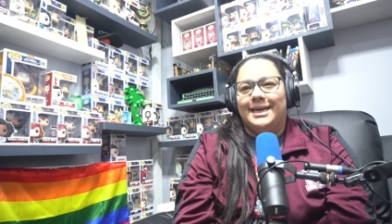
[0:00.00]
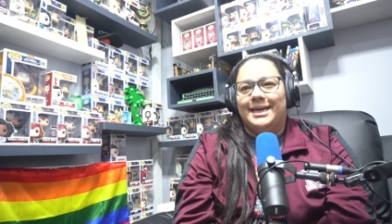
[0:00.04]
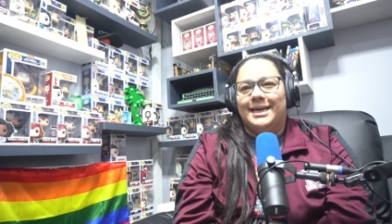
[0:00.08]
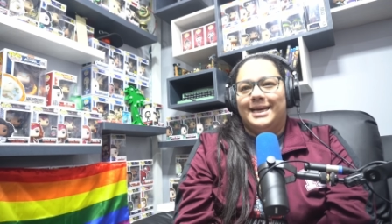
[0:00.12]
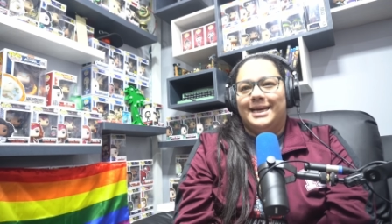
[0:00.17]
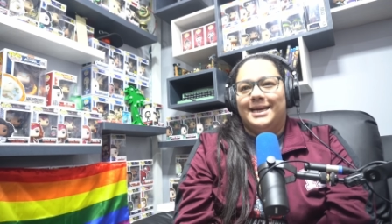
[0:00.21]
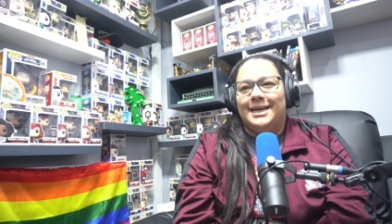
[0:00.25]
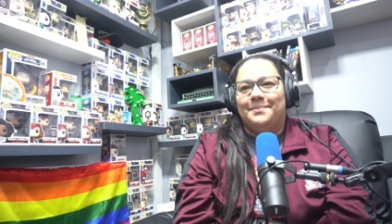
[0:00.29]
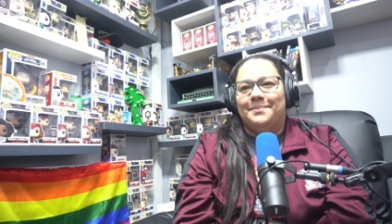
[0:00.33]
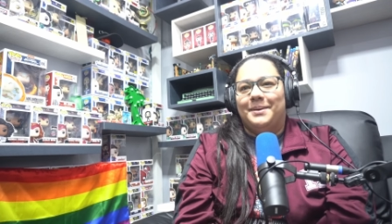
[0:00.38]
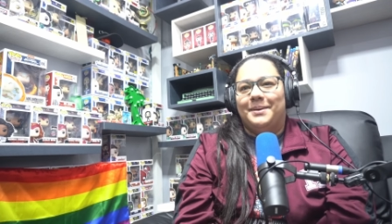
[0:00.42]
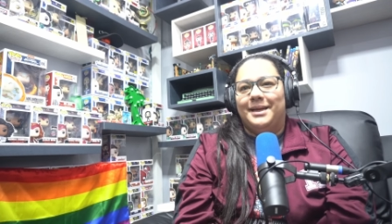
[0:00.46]

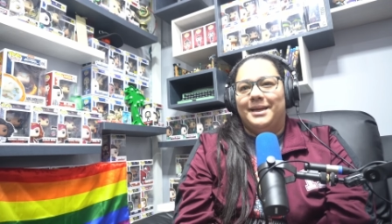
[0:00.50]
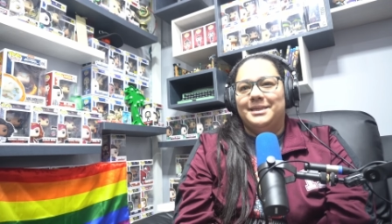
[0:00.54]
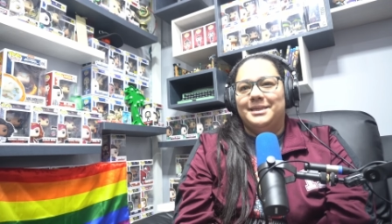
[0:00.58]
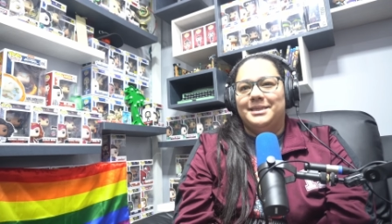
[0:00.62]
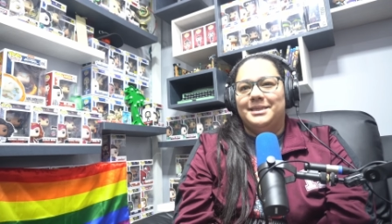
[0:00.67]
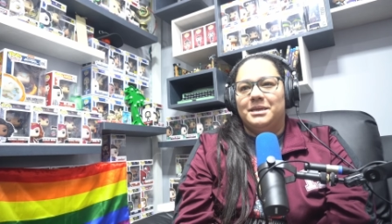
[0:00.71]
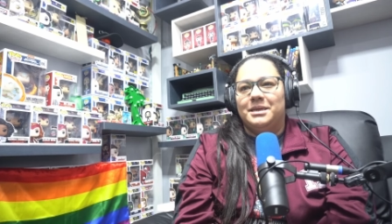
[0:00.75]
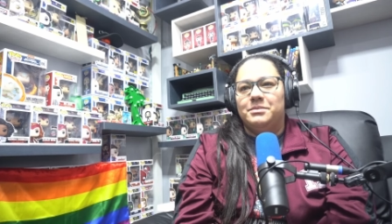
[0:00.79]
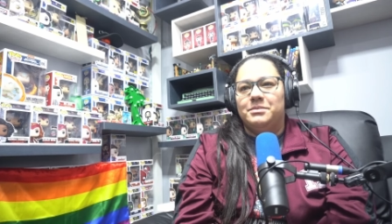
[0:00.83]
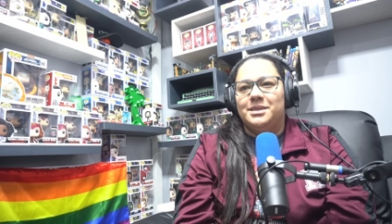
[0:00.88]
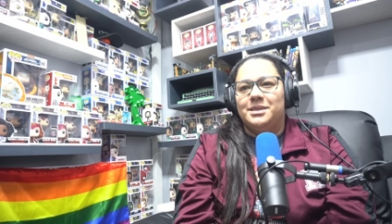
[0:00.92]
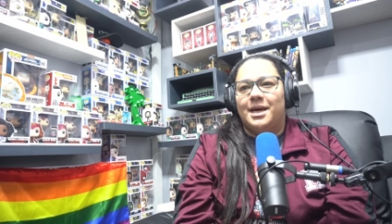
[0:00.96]
but at the
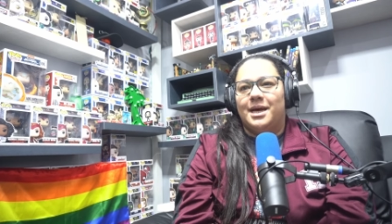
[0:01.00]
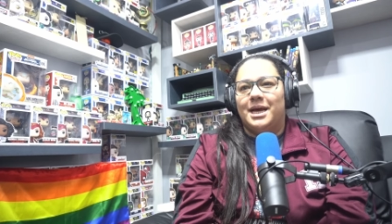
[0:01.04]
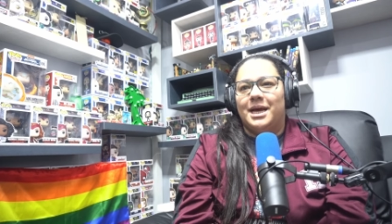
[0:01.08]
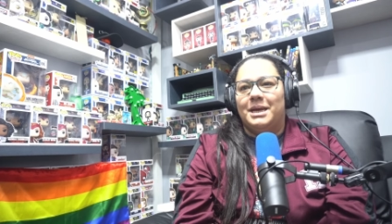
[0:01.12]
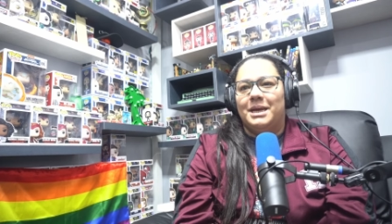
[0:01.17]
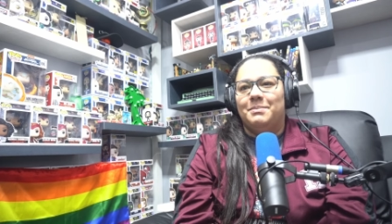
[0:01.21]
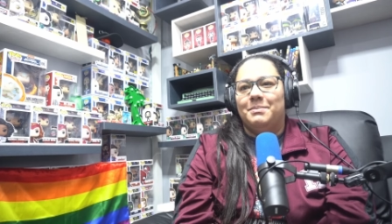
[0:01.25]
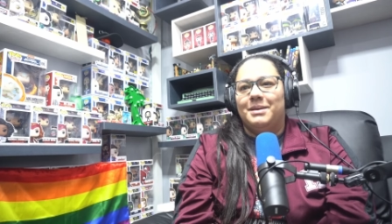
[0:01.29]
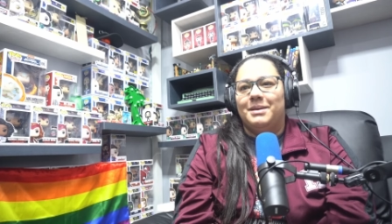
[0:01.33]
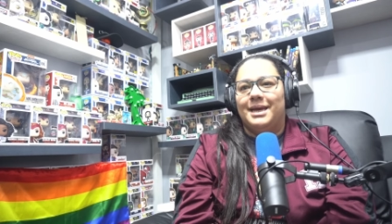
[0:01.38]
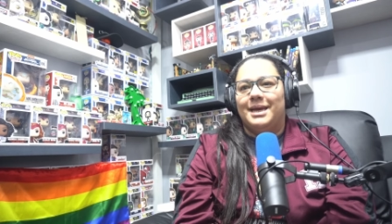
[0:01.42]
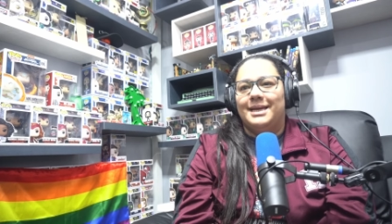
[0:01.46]
same
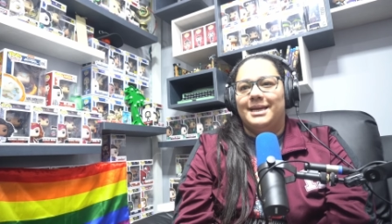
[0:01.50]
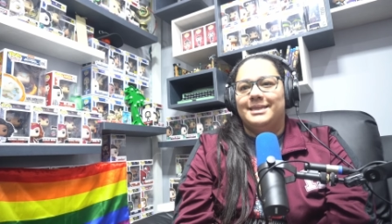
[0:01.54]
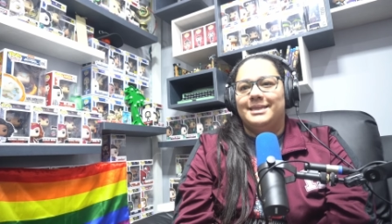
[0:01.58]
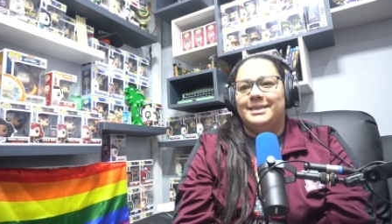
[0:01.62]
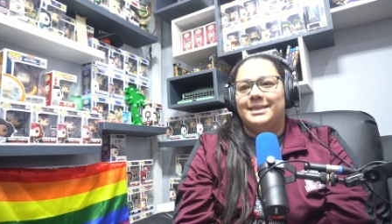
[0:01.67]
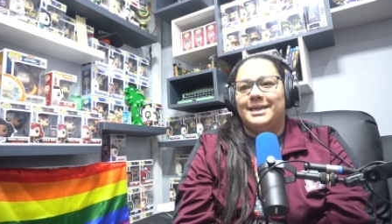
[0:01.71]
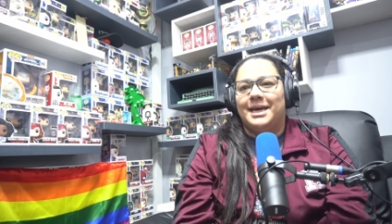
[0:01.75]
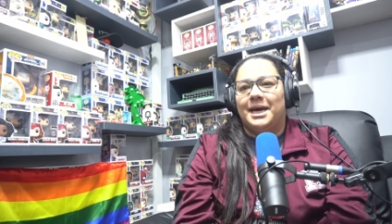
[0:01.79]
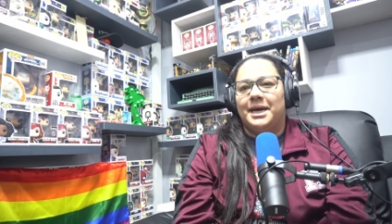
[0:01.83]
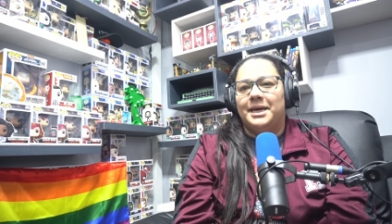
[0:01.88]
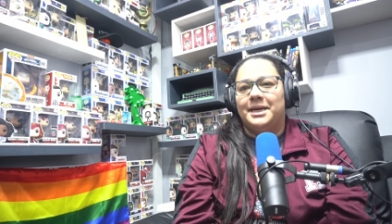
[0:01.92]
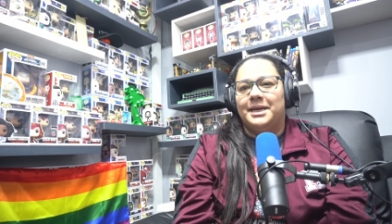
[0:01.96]
time, it's
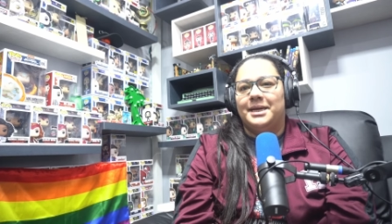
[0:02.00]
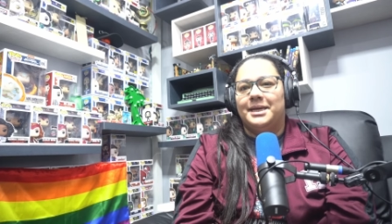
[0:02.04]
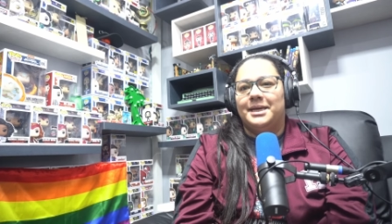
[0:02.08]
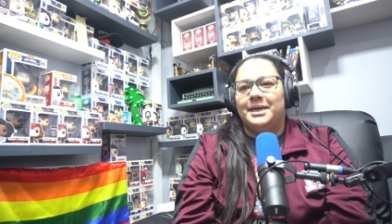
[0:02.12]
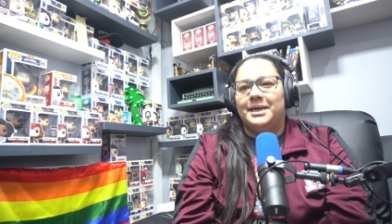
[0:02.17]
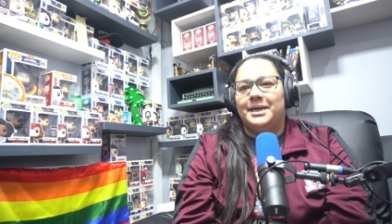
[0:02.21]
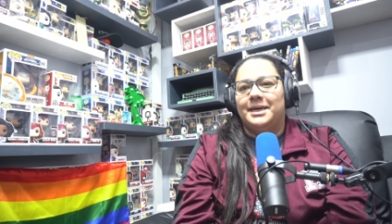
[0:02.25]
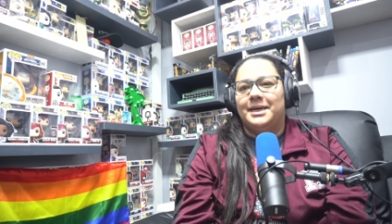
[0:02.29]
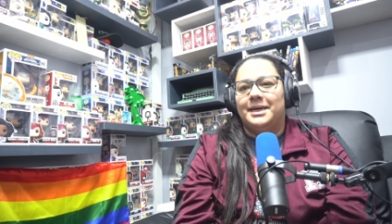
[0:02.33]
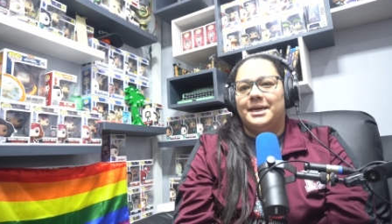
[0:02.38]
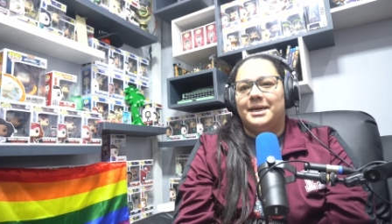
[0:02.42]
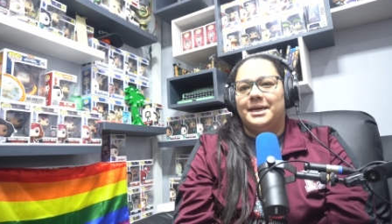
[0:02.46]
kind
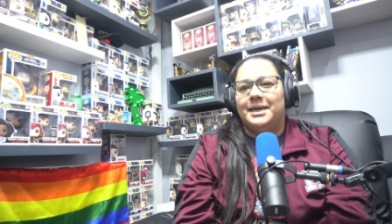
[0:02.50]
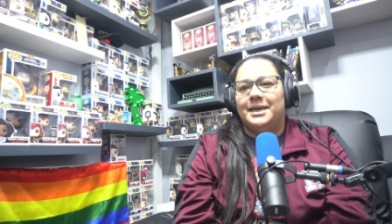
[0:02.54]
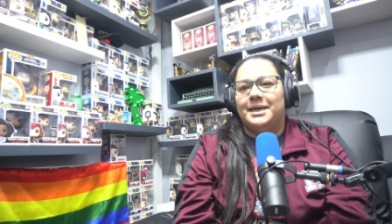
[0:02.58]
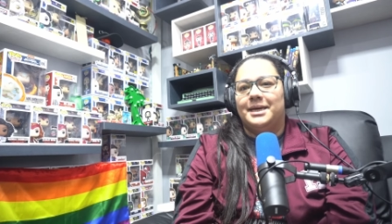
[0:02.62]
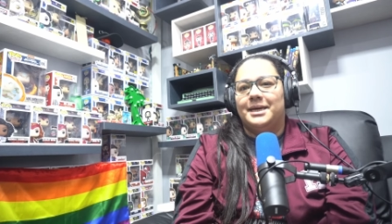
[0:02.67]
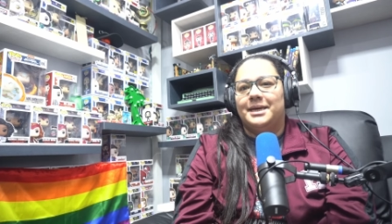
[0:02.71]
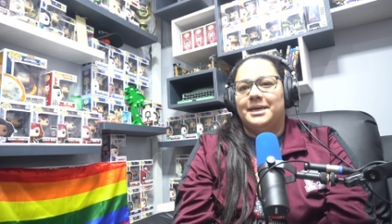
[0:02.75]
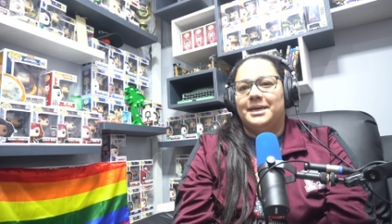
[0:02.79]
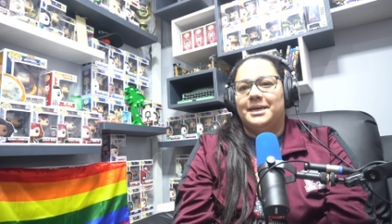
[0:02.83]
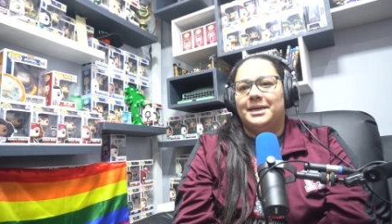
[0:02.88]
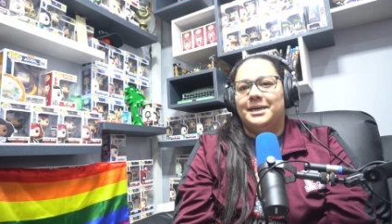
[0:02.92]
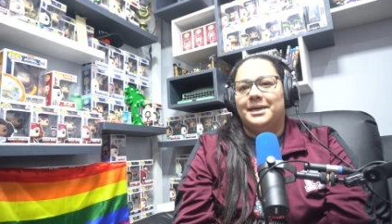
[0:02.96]
of
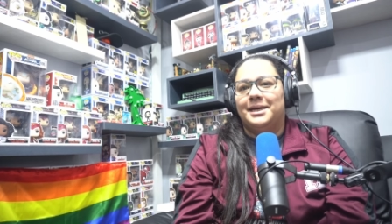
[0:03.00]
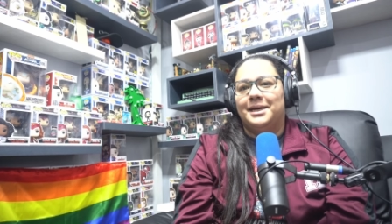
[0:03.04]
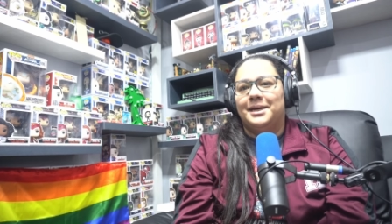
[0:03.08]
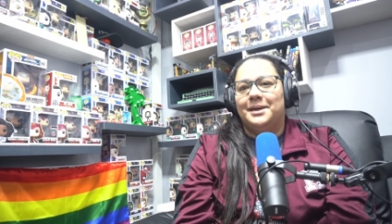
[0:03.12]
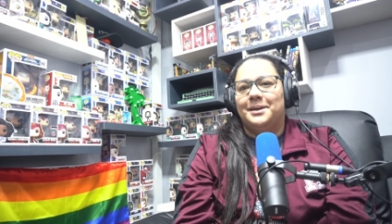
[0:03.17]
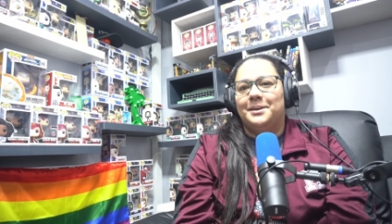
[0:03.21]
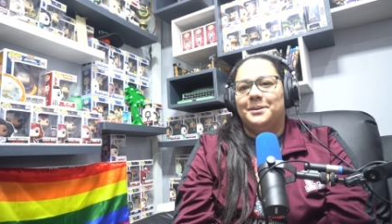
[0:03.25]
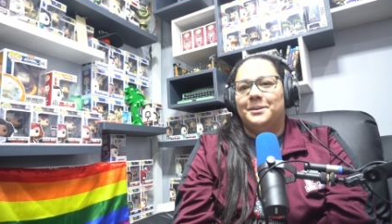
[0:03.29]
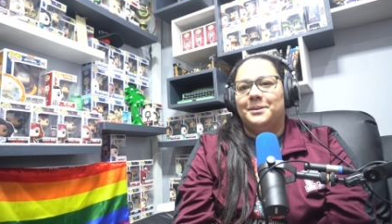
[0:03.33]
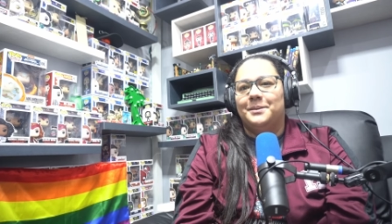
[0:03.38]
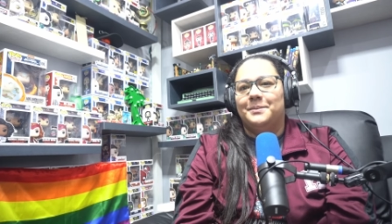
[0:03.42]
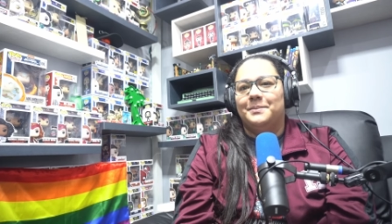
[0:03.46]

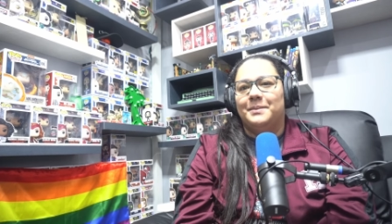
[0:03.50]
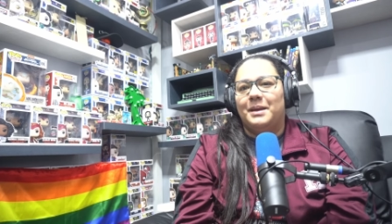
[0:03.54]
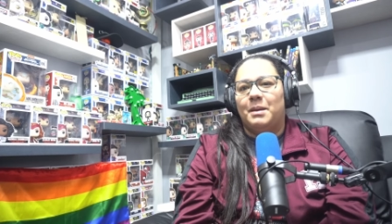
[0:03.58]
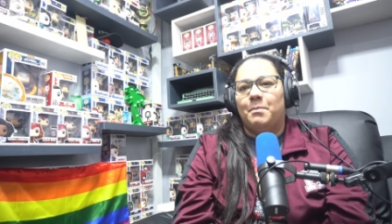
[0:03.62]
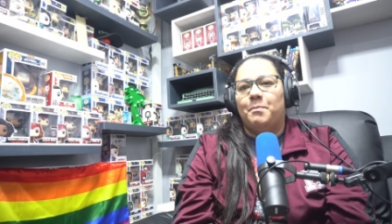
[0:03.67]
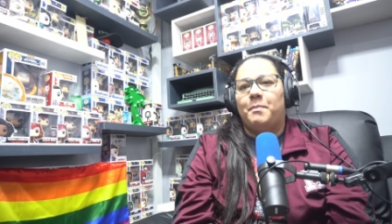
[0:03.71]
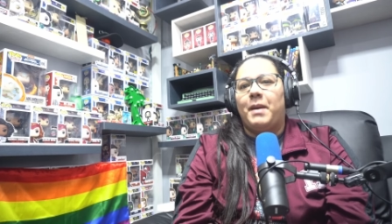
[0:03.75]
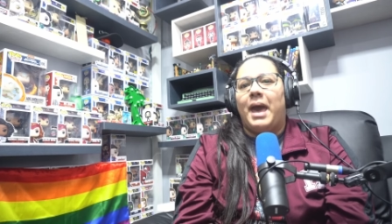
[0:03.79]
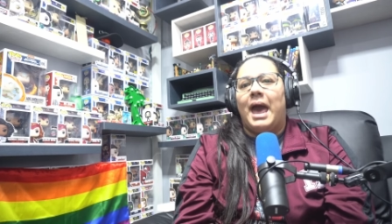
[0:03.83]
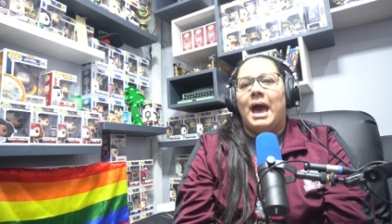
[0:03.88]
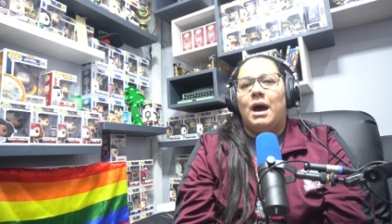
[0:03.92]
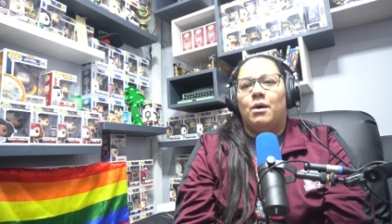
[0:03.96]
uh,
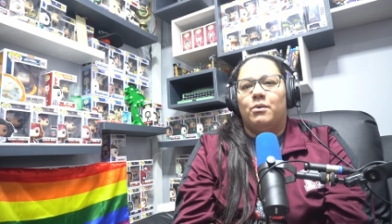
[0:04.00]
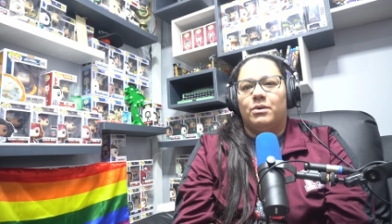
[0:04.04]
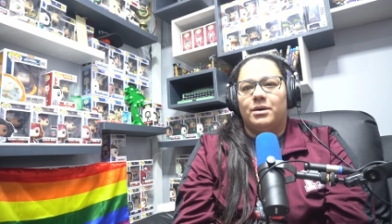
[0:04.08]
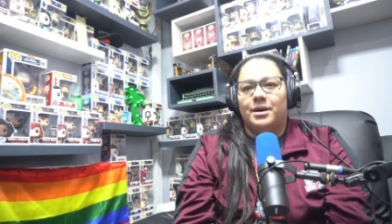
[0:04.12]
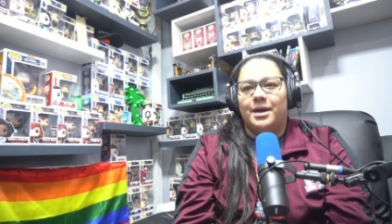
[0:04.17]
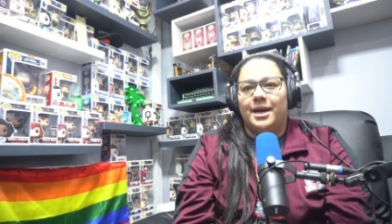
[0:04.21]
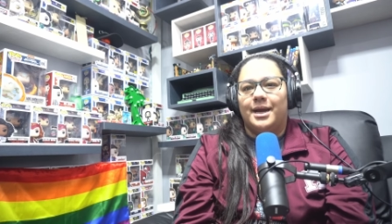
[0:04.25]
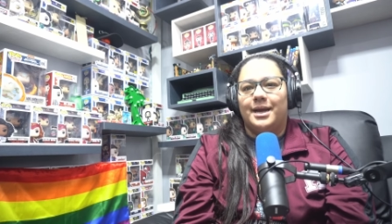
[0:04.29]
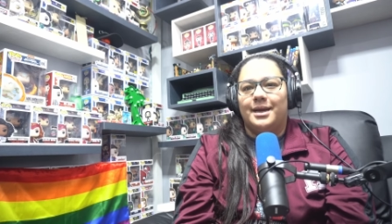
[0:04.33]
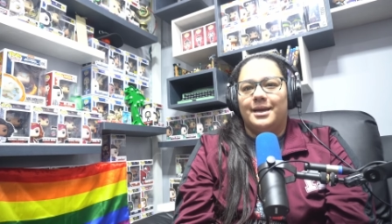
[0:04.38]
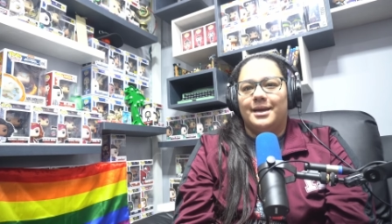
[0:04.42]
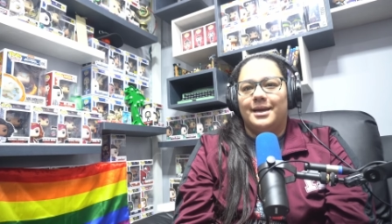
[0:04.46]

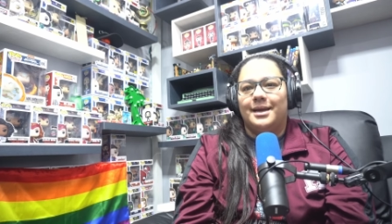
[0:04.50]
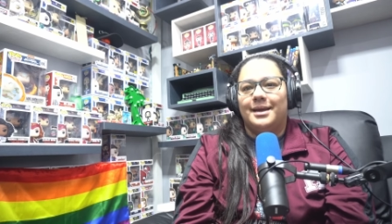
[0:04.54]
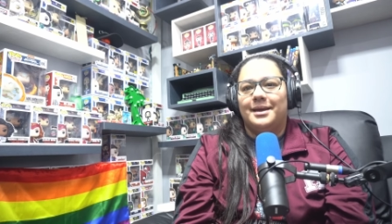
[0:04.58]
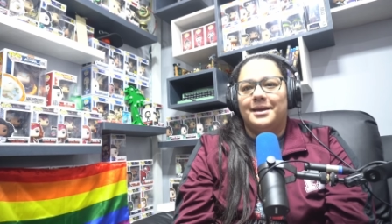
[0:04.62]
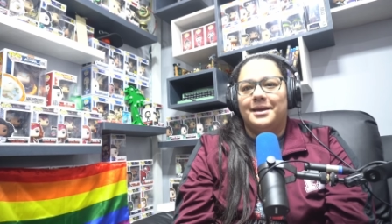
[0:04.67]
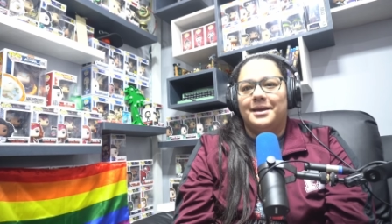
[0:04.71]
empowering